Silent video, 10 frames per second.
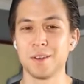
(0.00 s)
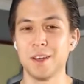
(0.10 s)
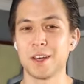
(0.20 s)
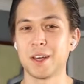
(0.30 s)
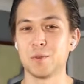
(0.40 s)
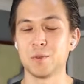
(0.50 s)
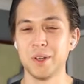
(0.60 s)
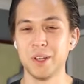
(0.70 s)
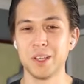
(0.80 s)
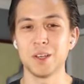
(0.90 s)
it can
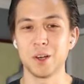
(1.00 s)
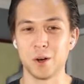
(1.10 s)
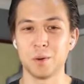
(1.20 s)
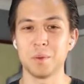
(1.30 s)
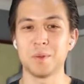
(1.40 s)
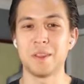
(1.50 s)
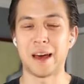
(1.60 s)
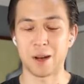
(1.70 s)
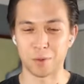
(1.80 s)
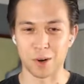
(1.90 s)
really go
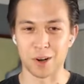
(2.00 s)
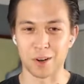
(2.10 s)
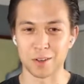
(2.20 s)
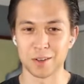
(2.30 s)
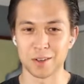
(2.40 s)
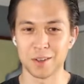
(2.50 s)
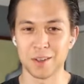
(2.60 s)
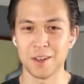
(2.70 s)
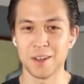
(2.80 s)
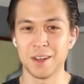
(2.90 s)
that wrong
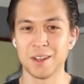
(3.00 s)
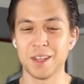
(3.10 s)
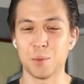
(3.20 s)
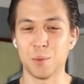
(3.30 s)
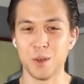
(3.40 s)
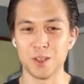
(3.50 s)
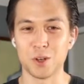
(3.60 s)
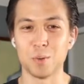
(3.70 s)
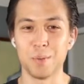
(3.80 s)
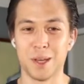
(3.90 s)
that we
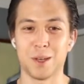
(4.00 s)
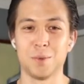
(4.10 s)
don't make it.